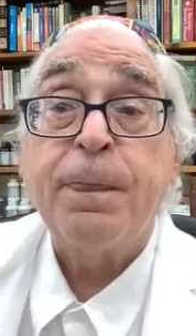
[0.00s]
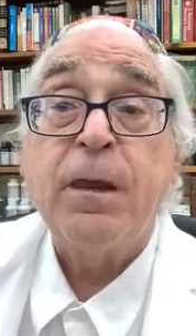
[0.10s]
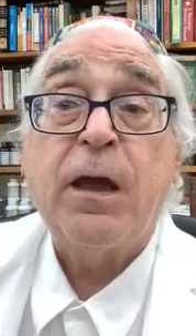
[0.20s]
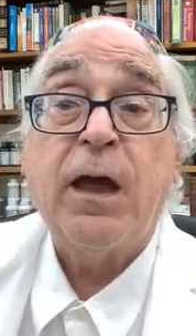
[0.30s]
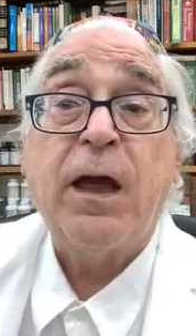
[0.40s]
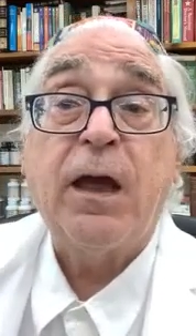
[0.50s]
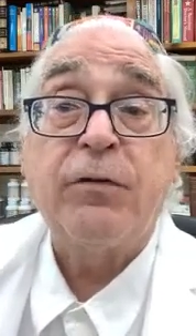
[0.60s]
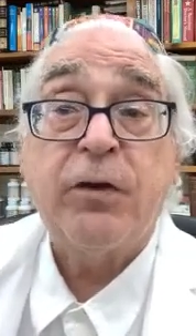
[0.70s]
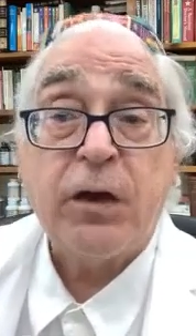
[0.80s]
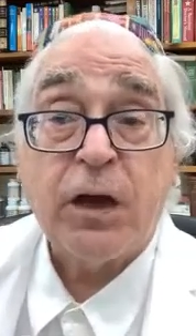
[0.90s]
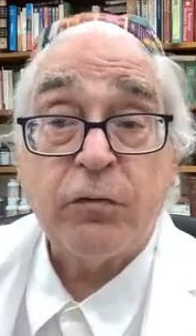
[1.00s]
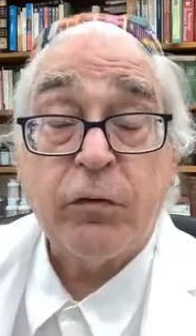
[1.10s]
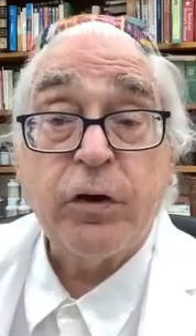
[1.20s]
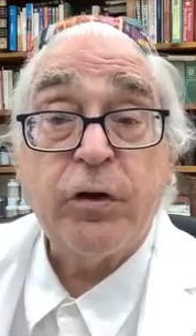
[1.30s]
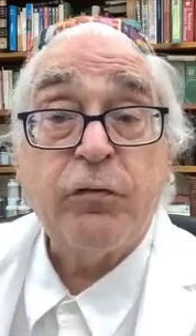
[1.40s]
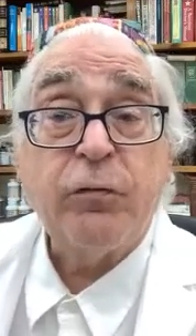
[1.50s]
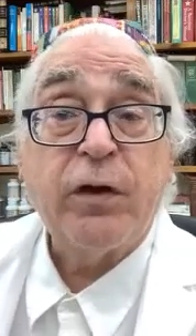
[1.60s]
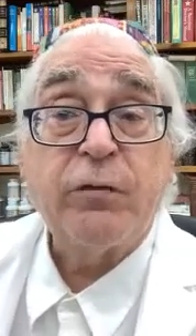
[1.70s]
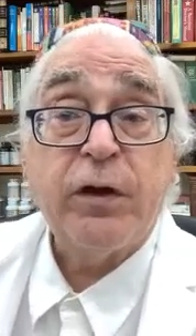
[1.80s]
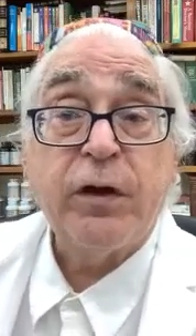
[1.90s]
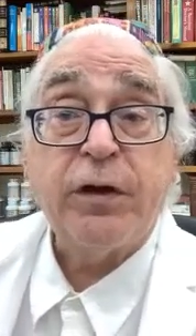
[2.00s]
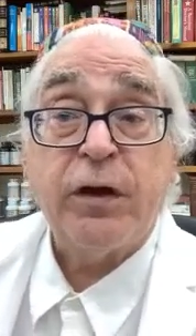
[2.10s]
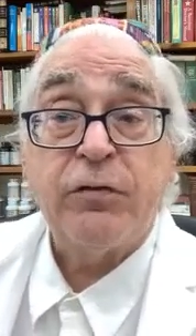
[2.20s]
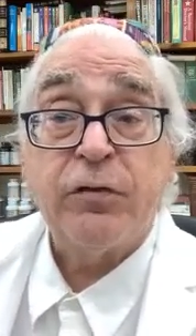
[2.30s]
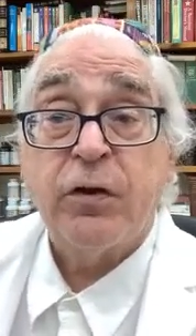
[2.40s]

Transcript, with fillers: And as long as you have kidneys,